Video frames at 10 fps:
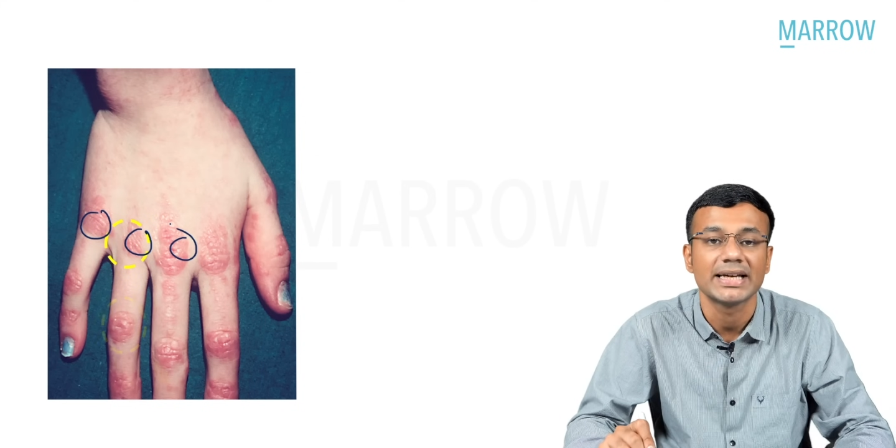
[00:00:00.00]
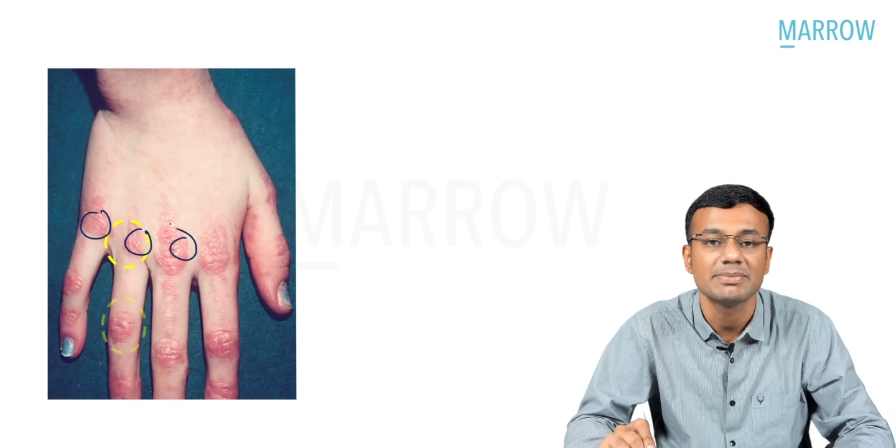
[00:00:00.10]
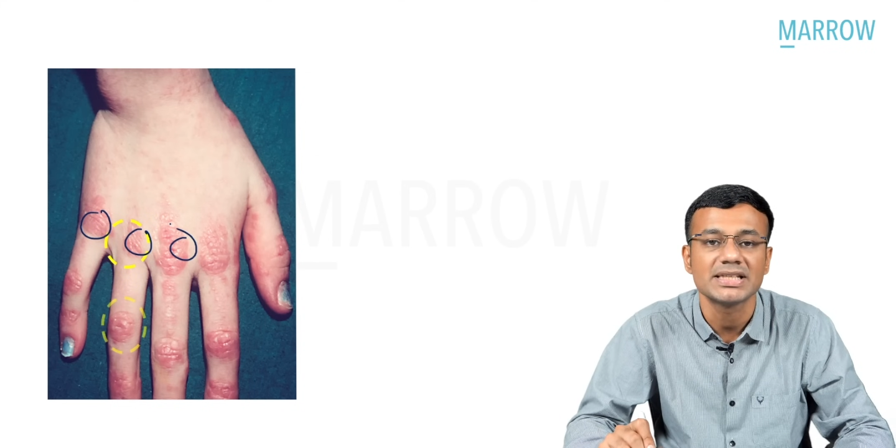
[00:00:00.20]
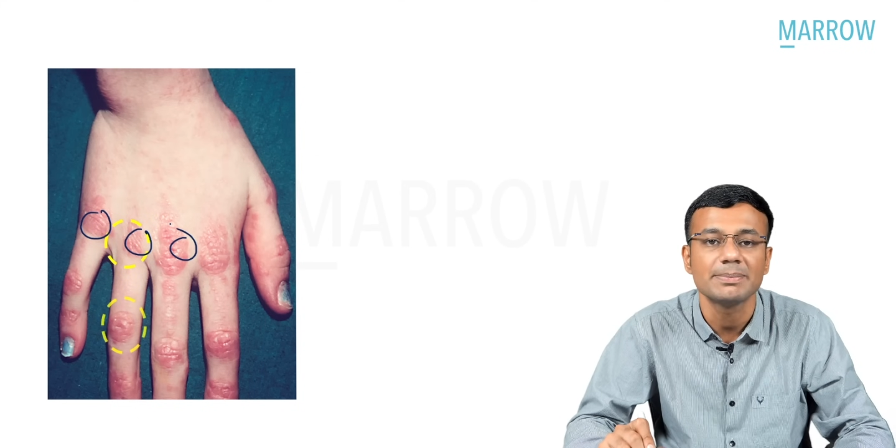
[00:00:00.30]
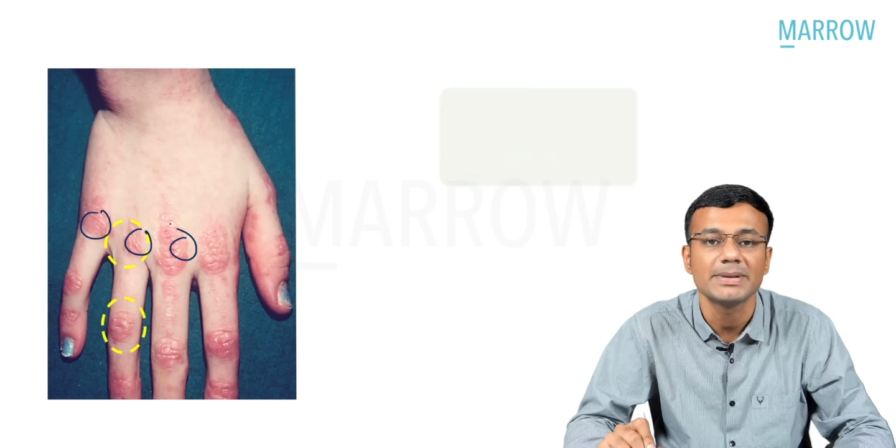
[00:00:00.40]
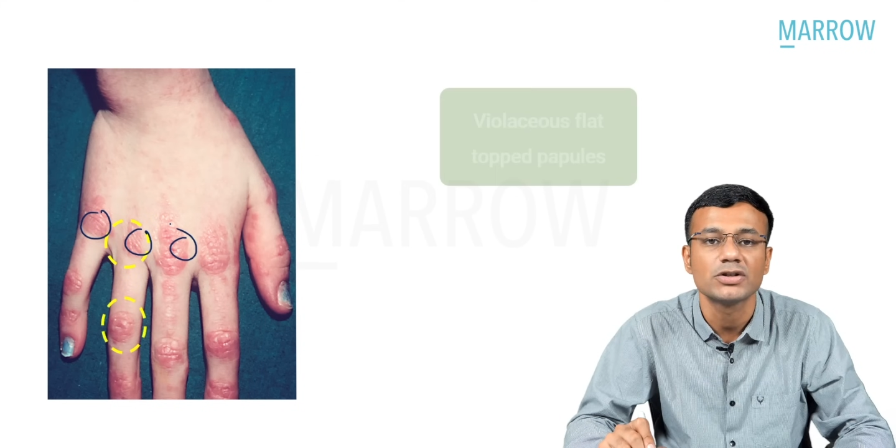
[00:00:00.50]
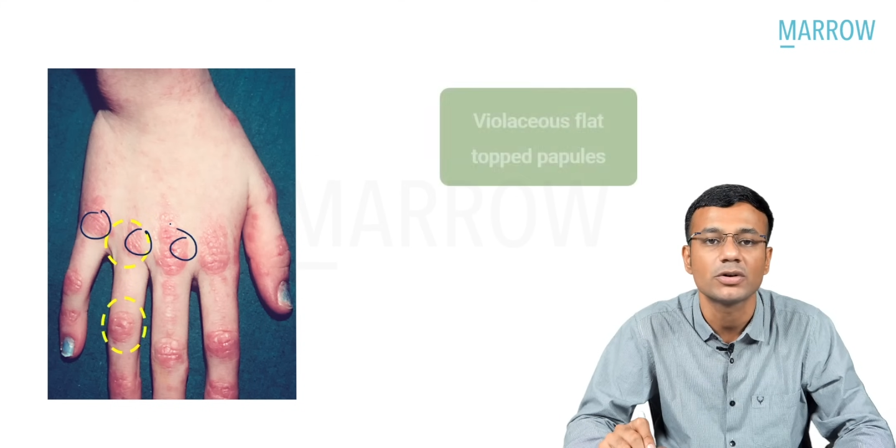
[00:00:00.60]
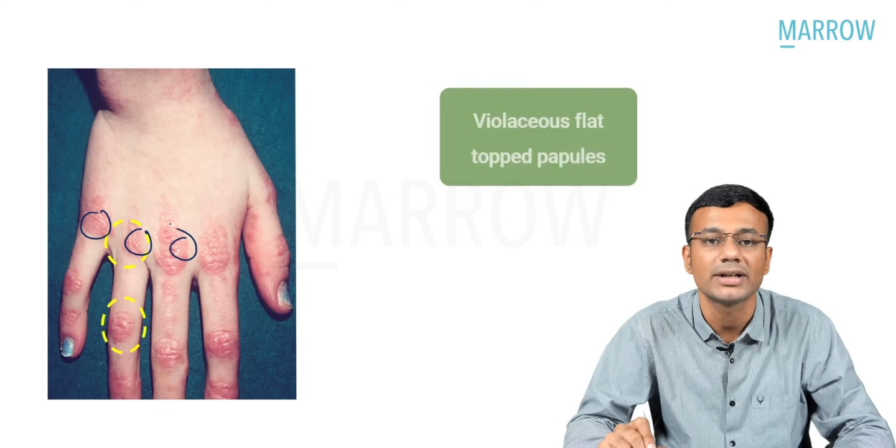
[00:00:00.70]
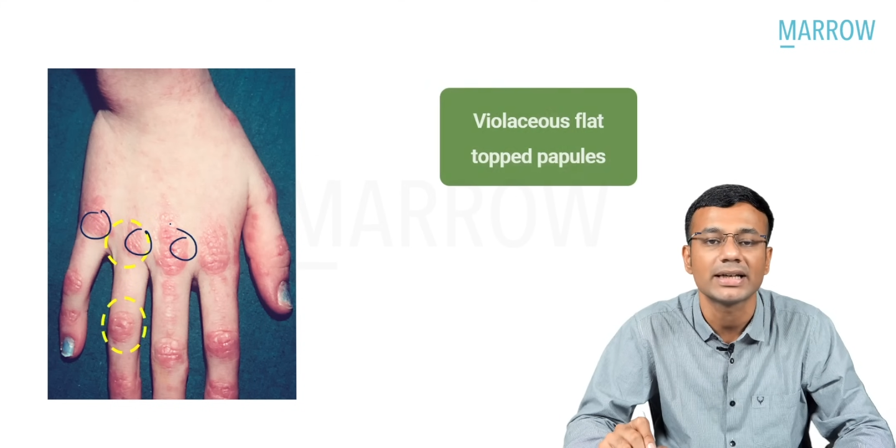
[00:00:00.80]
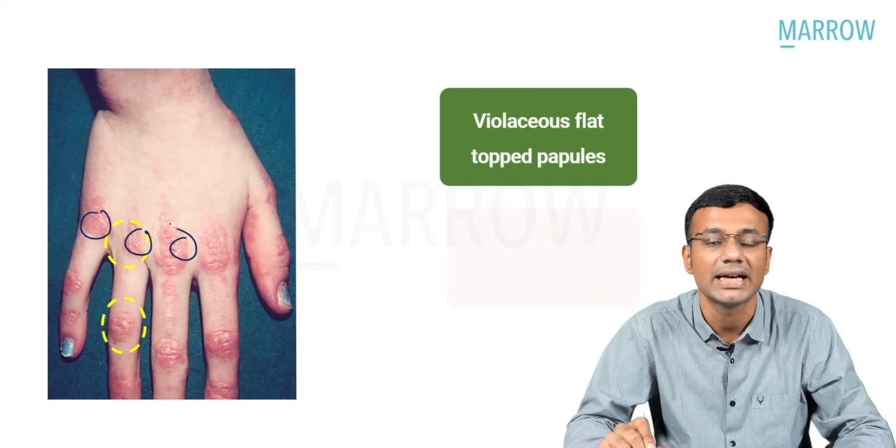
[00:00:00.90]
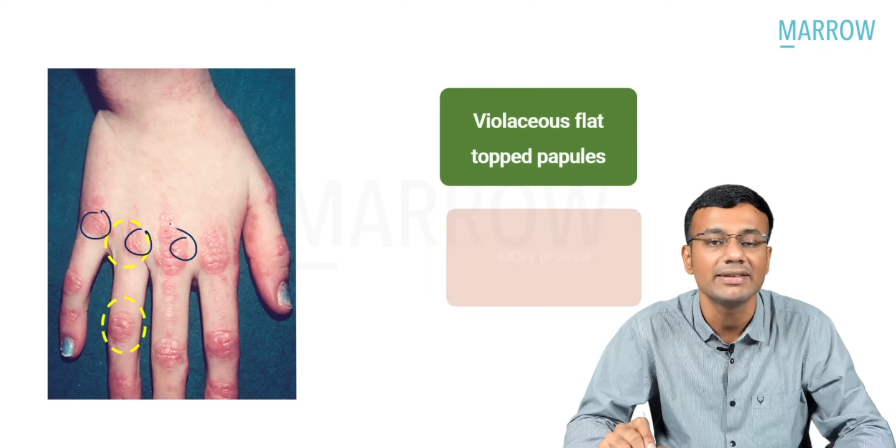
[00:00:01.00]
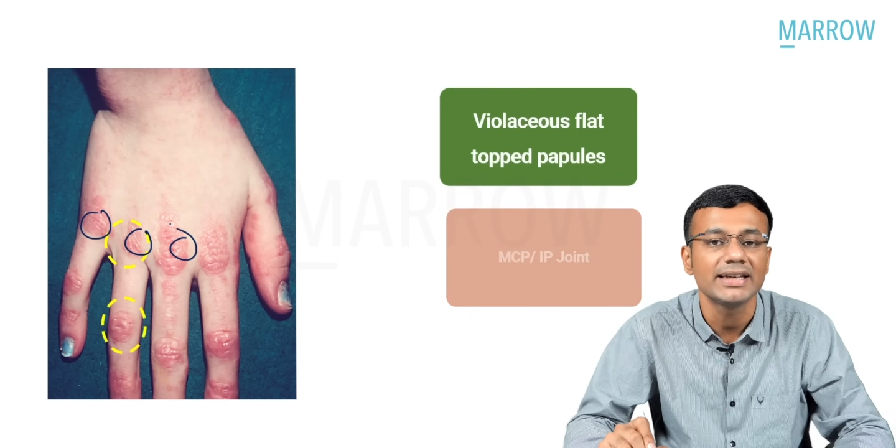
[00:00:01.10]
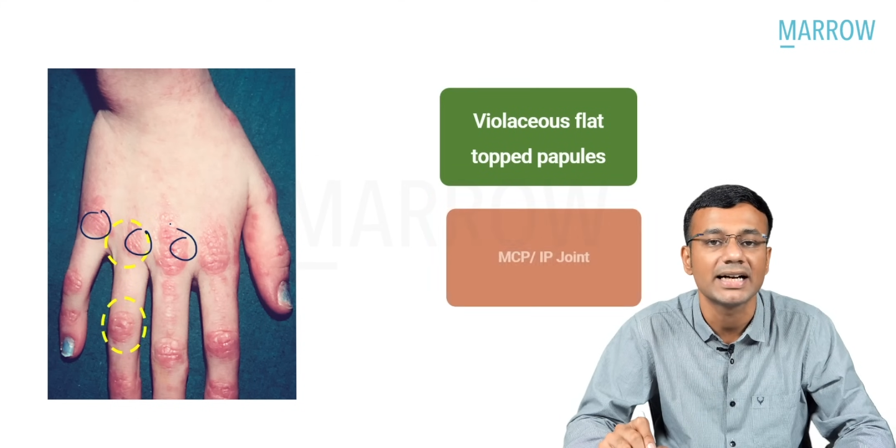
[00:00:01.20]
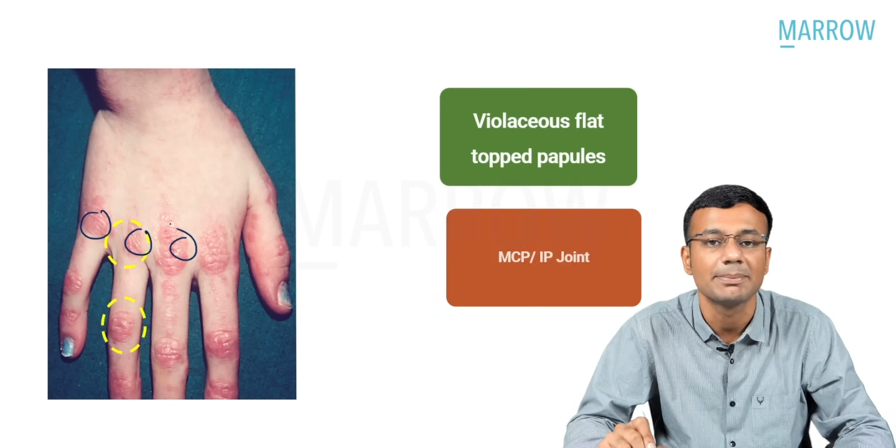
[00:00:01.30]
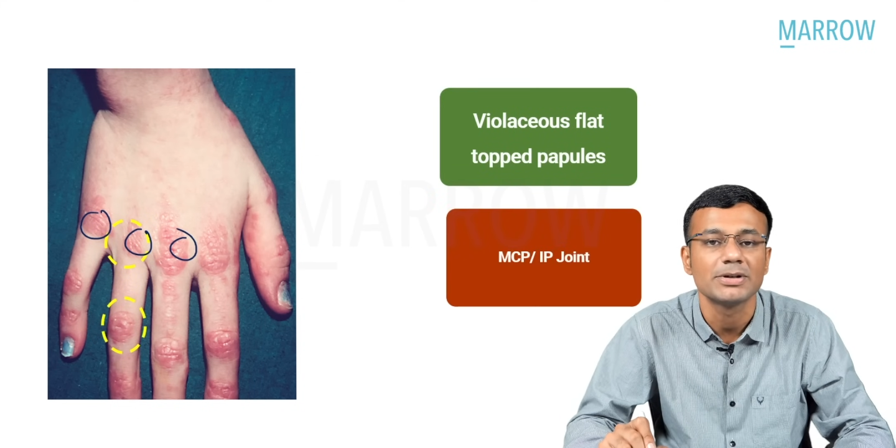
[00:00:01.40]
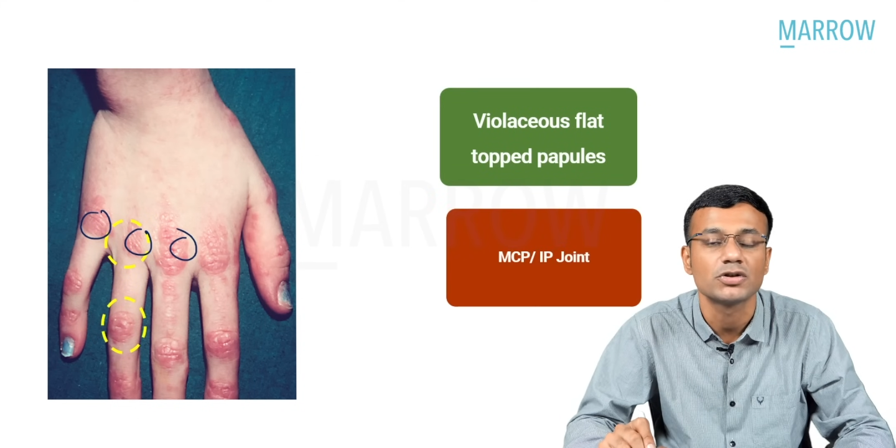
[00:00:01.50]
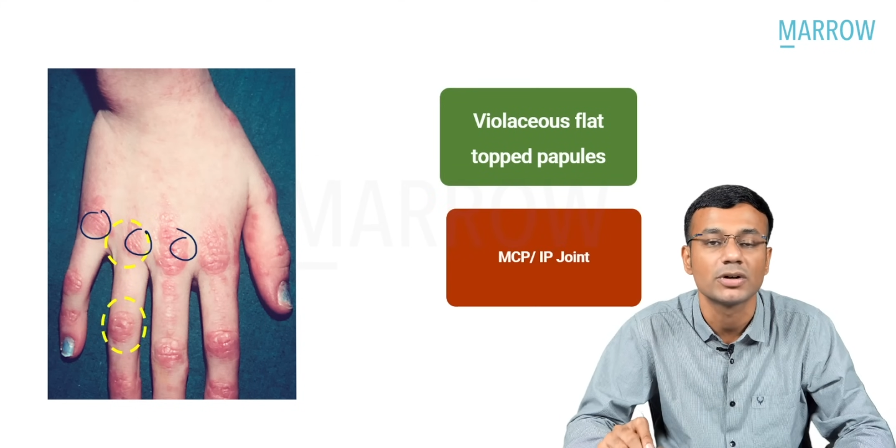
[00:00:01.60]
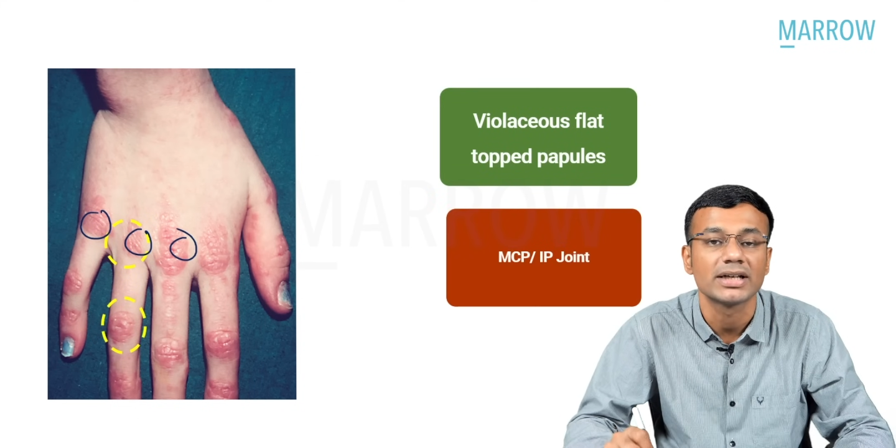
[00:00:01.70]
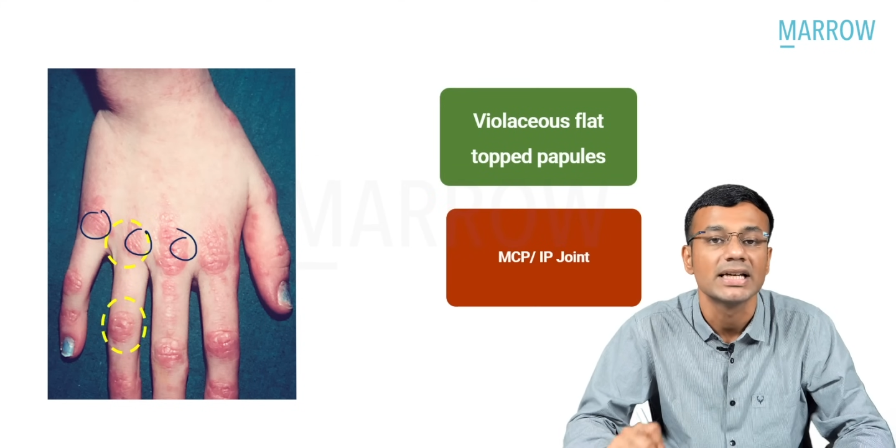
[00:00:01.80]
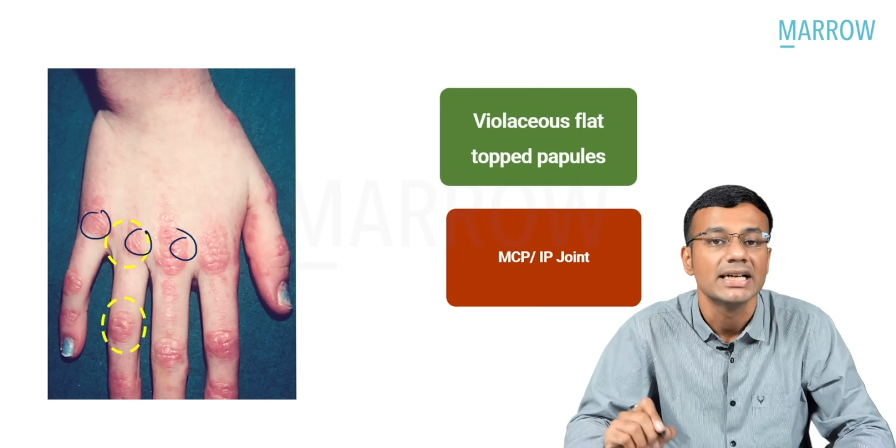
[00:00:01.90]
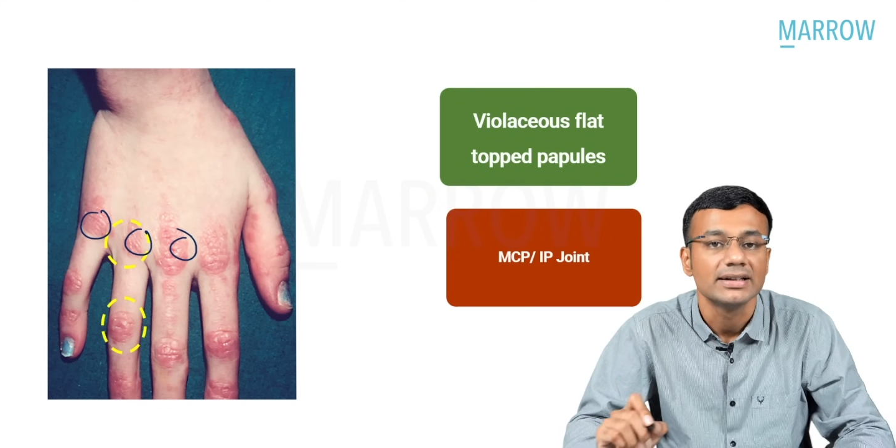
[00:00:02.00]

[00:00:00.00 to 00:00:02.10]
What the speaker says: MCP joint and the IP joint,